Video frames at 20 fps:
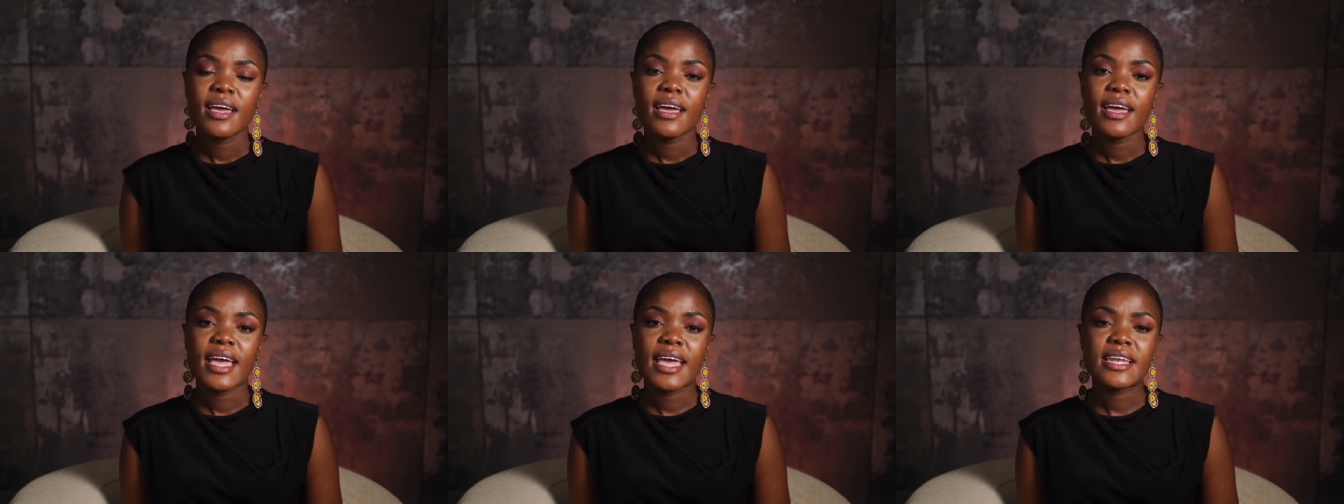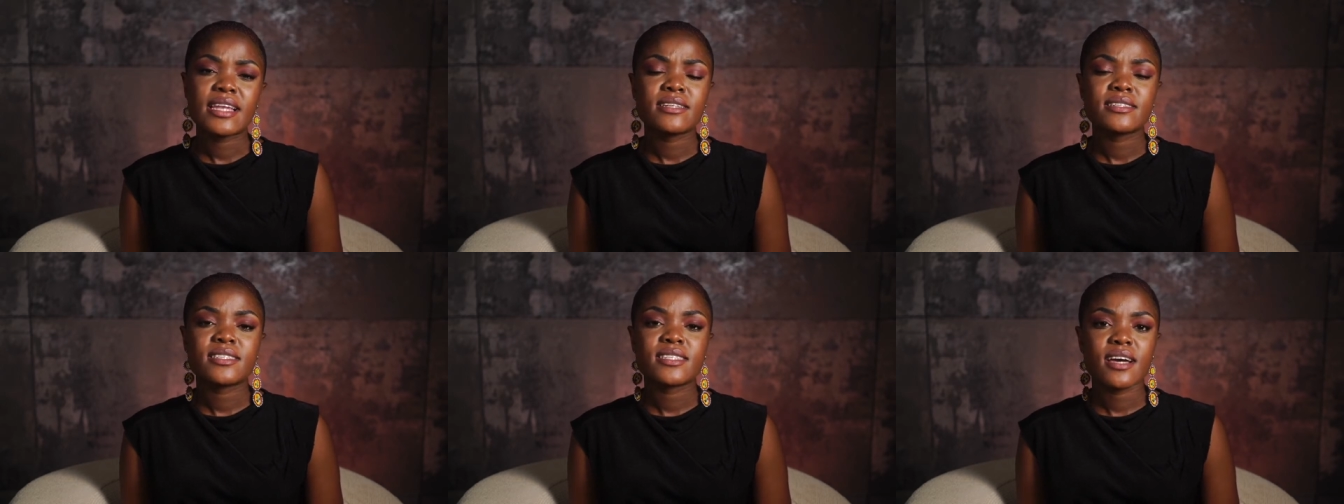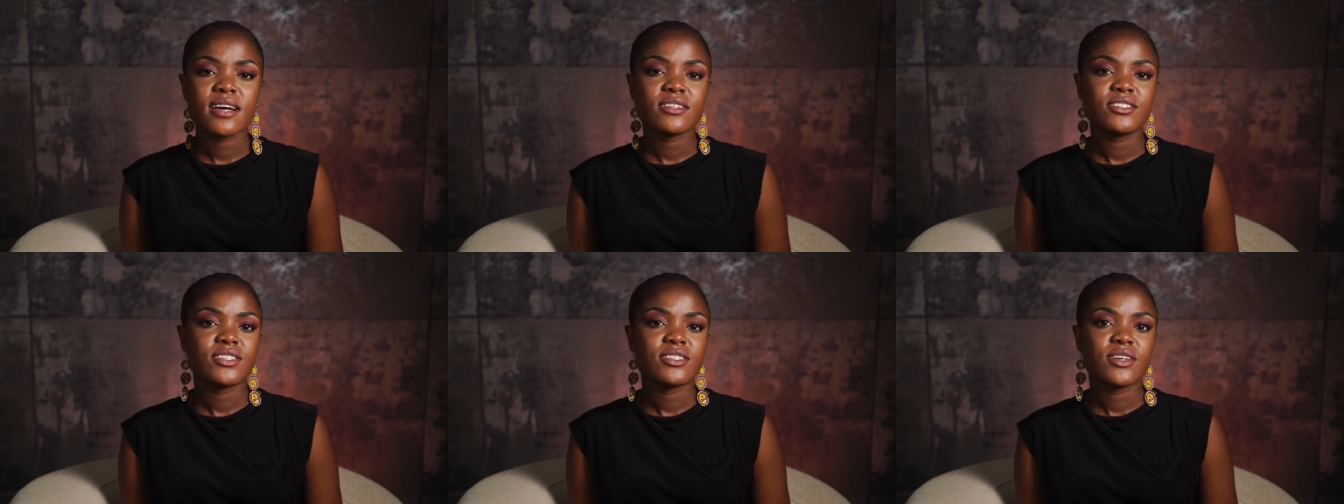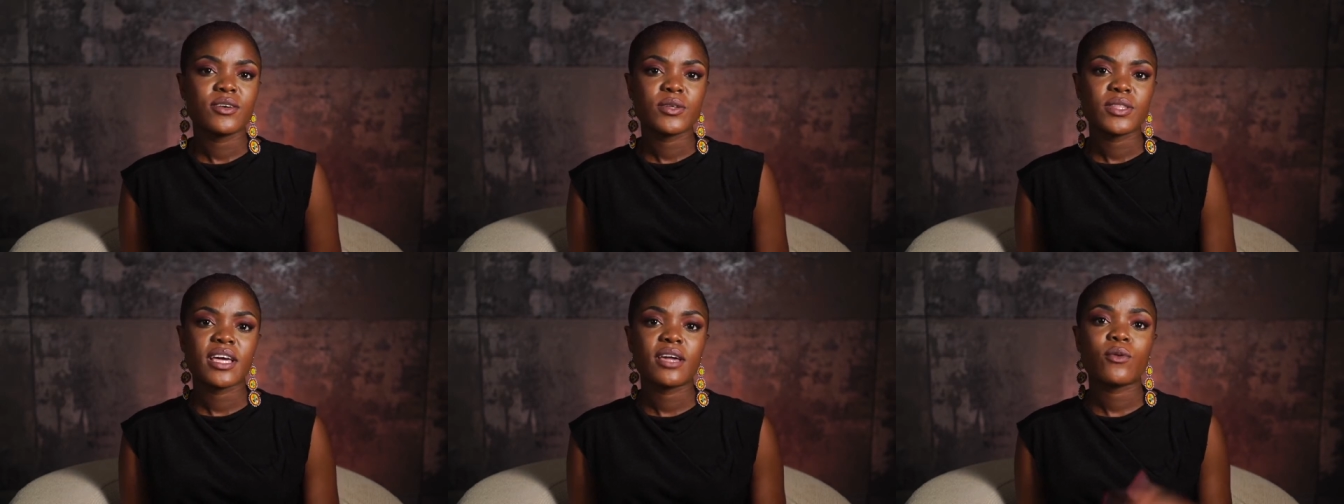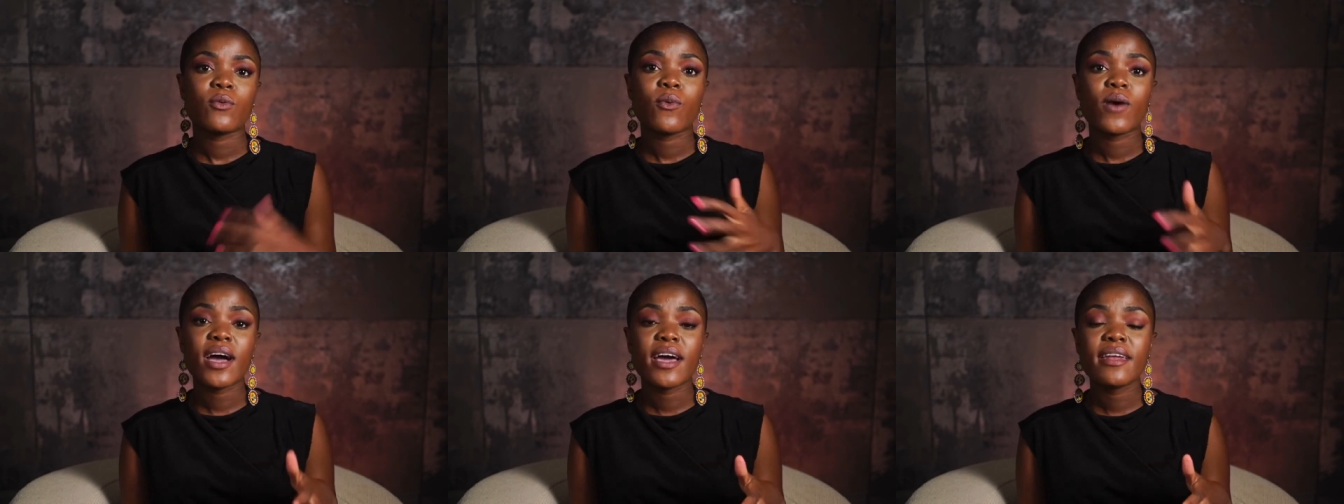And it's sad to know that
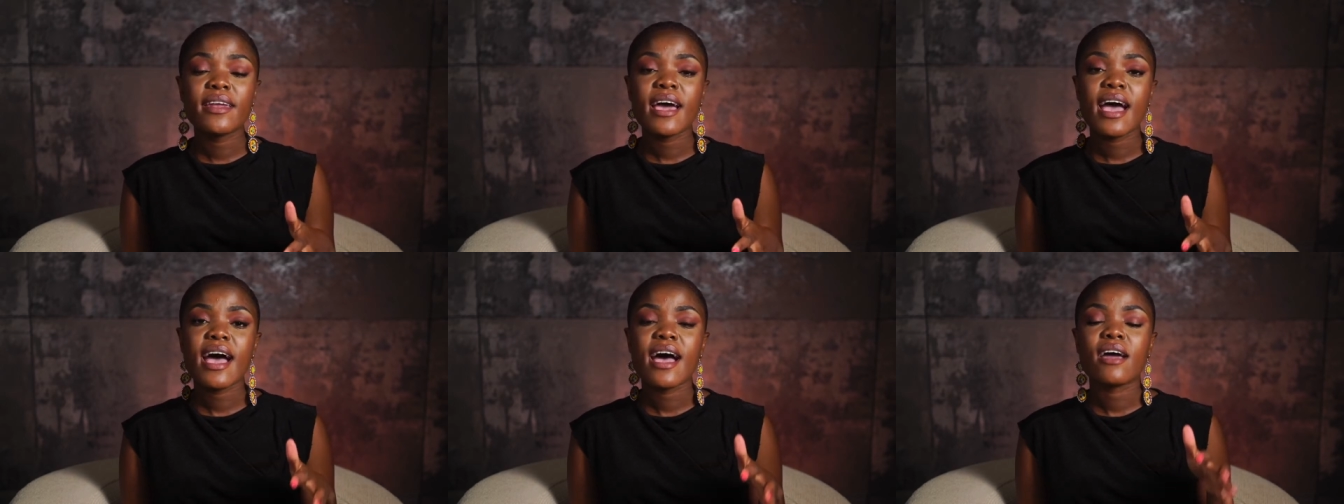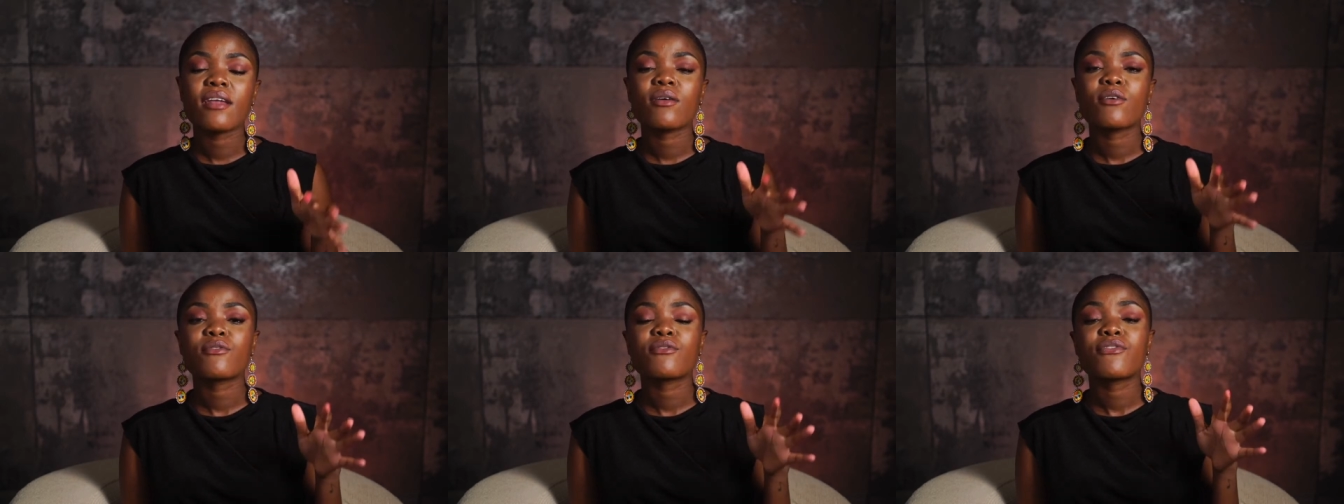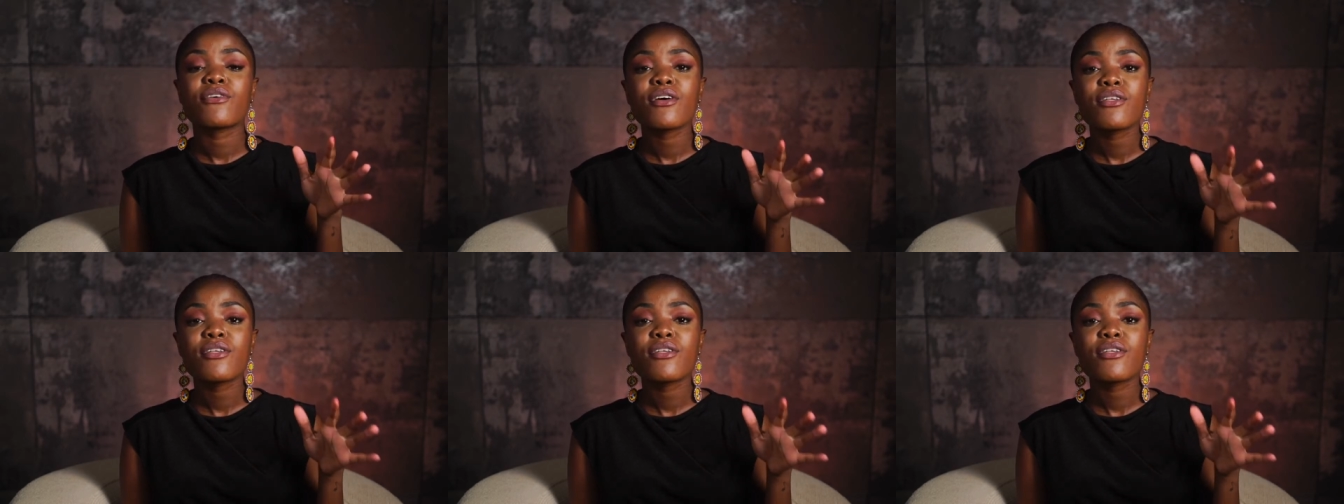one out of